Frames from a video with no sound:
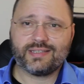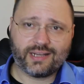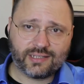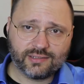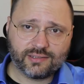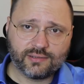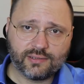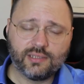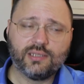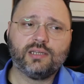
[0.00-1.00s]
Second,
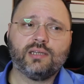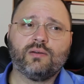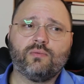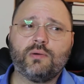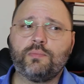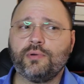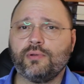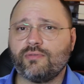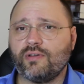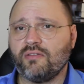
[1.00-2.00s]

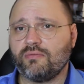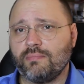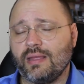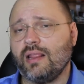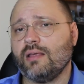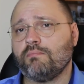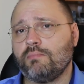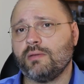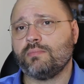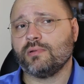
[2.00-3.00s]
1.5
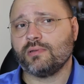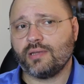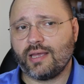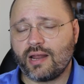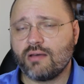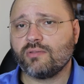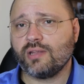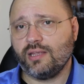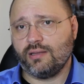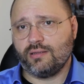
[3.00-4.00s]
million people
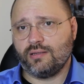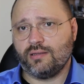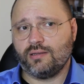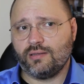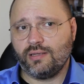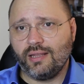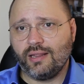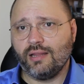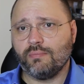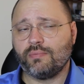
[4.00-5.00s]
around
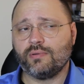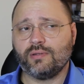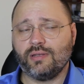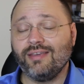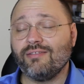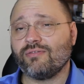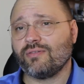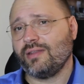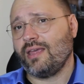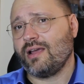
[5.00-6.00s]
Idlib,
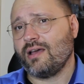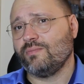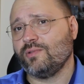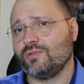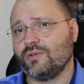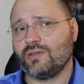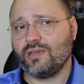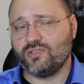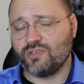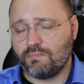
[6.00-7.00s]
if they come to
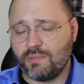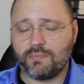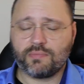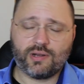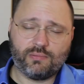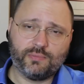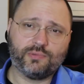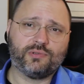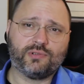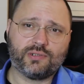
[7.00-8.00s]
Turkey, is a big
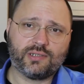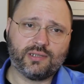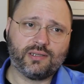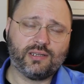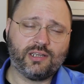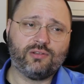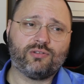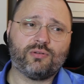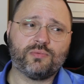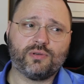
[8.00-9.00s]
problem to Turkey
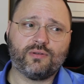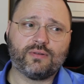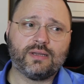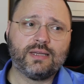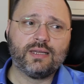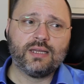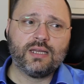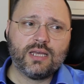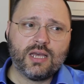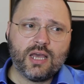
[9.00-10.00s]
in terms of
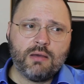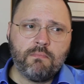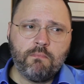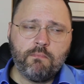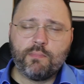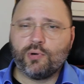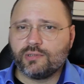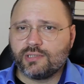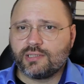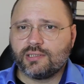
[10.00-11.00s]

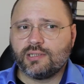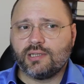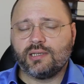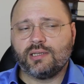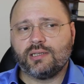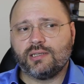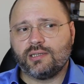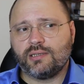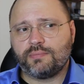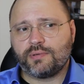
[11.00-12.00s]

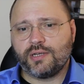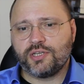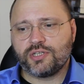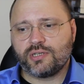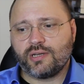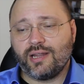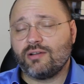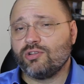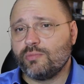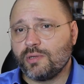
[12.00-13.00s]
political pressure,
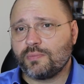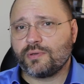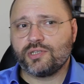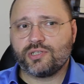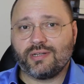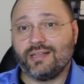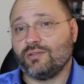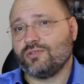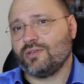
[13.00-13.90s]
economic pressure,